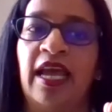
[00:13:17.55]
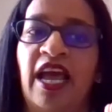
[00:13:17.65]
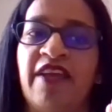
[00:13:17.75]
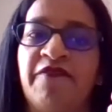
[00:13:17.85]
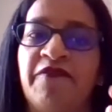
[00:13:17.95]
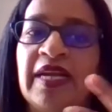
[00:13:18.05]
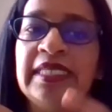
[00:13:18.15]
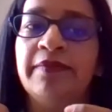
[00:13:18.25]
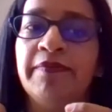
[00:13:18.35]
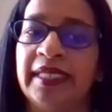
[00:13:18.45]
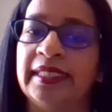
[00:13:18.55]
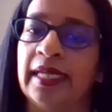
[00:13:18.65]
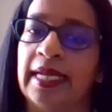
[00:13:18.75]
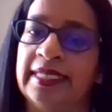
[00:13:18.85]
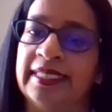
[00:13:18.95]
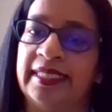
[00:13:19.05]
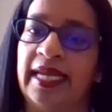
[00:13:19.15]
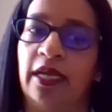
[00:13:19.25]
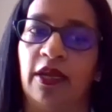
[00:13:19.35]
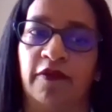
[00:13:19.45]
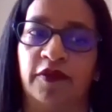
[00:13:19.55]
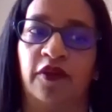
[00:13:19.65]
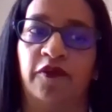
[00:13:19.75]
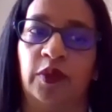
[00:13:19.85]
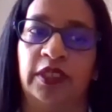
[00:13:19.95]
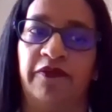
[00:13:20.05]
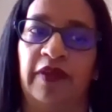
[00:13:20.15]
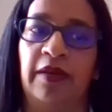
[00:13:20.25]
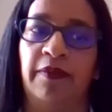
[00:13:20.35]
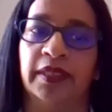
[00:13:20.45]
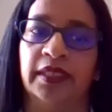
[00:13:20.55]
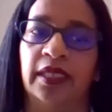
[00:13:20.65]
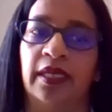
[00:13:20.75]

a fundamental understanding of software development